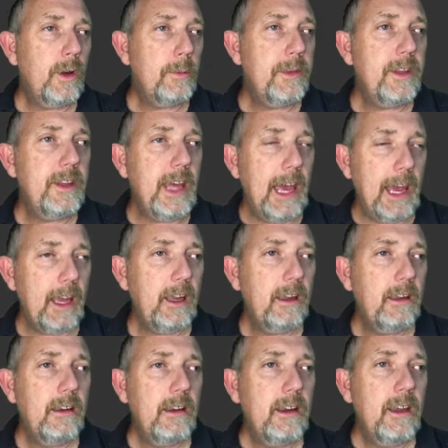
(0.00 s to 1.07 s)
the deck,
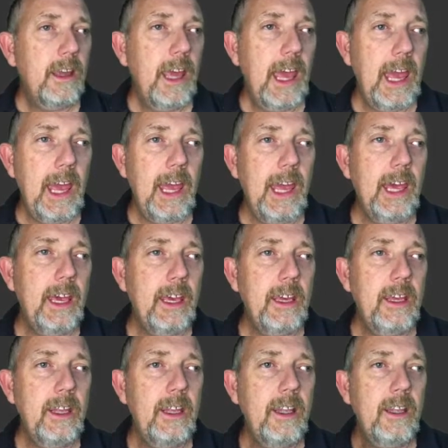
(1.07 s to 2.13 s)

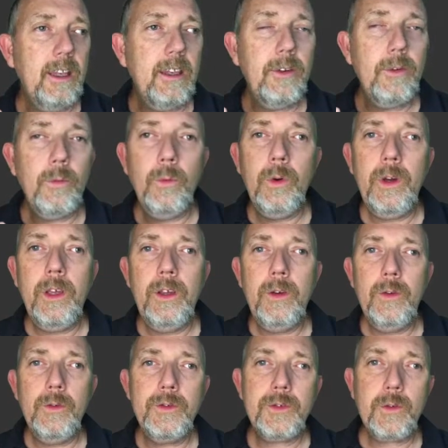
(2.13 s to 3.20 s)
and we
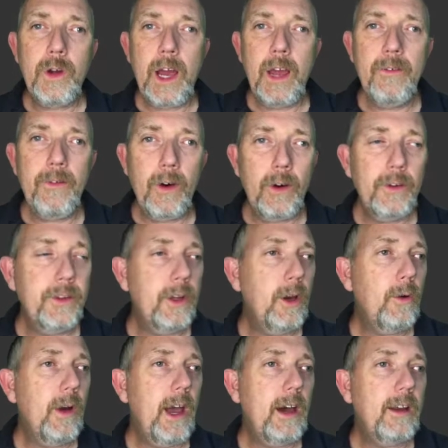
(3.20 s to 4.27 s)
use Scryfall to
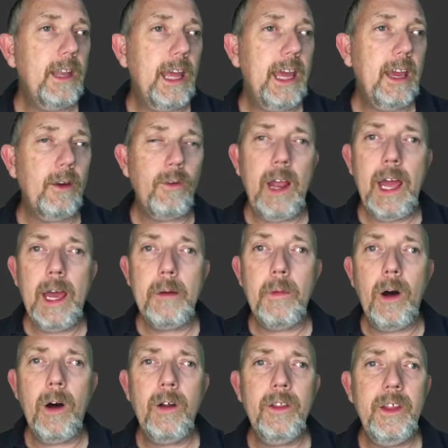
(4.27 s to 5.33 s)
go out and grab
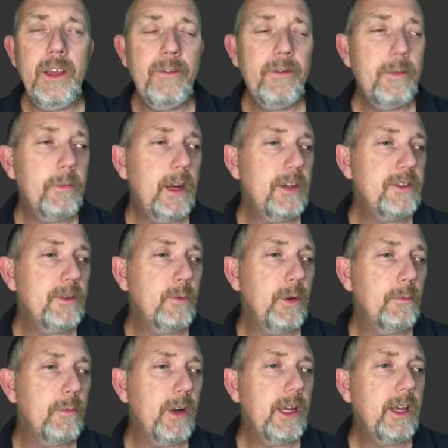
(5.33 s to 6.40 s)
all the information. We
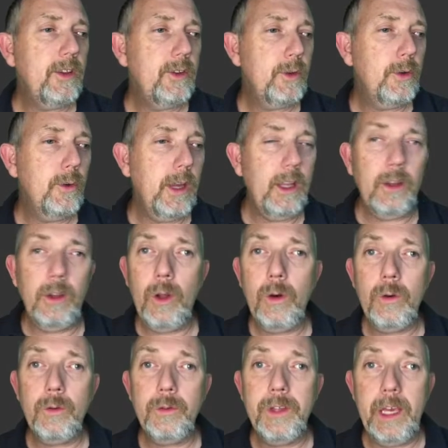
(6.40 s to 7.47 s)
bring it to a
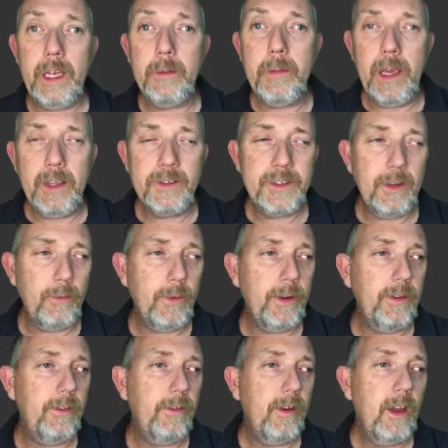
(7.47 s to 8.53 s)
local database that
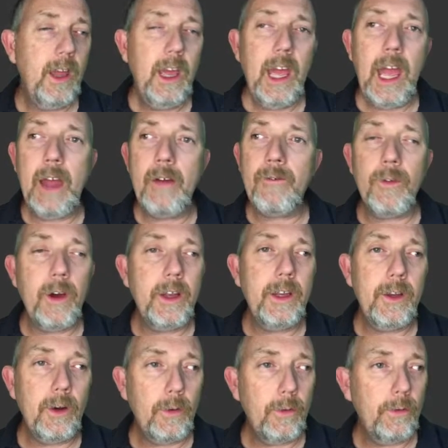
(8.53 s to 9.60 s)
we have
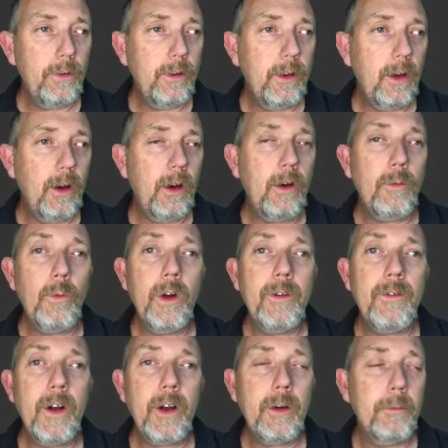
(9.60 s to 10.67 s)
running on one
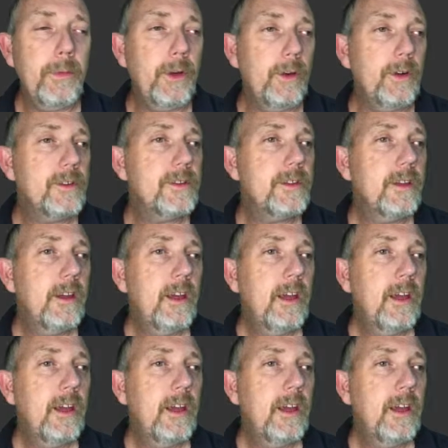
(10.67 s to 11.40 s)
of our computers.